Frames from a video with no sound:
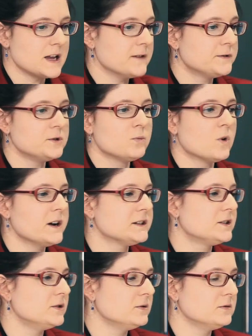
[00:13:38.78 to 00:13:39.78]
if you
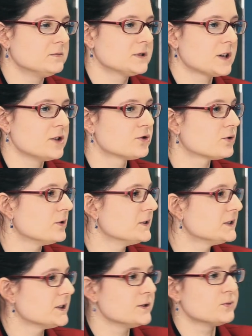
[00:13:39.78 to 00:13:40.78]
want to control
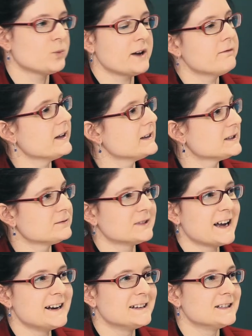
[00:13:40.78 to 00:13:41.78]
certain wavelengths of
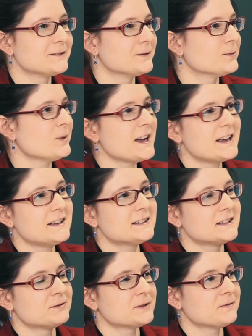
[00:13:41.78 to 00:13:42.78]
light in different
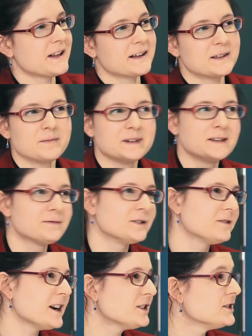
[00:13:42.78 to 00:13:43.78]
ways and reflect them in
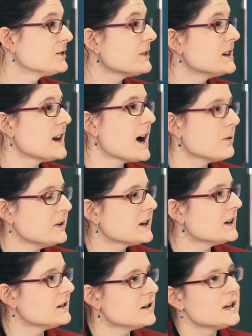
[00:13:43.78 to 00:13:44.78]
different directions, right now we
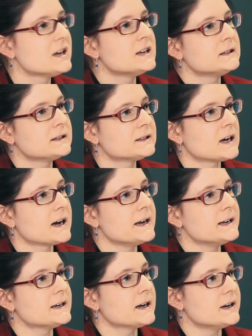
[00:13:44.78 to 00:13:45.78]
can
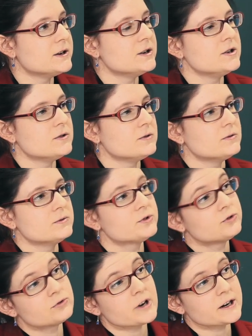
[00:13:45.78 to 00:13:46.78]
design a new
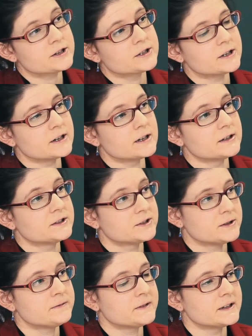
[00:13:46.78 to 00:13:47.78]
structure,
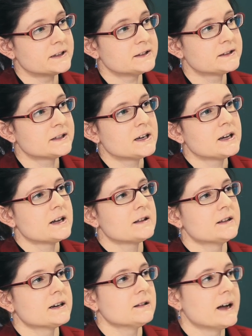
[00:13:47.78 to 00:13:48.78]
surface,
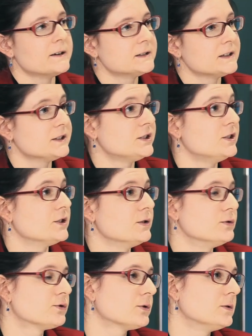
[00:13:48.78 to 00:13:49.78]
that allows us to
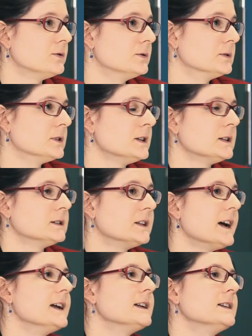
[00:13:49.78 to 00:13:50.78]
control
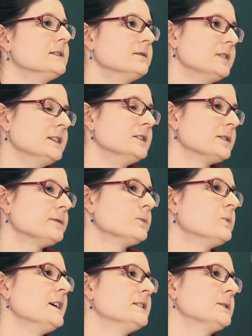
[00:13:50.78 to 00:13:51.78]
light in, in
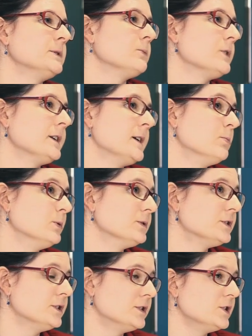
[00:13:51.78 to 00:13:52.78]
different ways that we weren't able
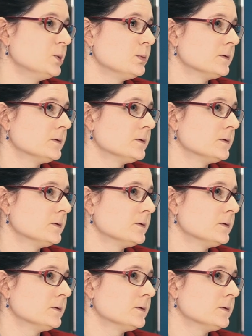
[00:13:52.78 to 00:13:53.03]
to do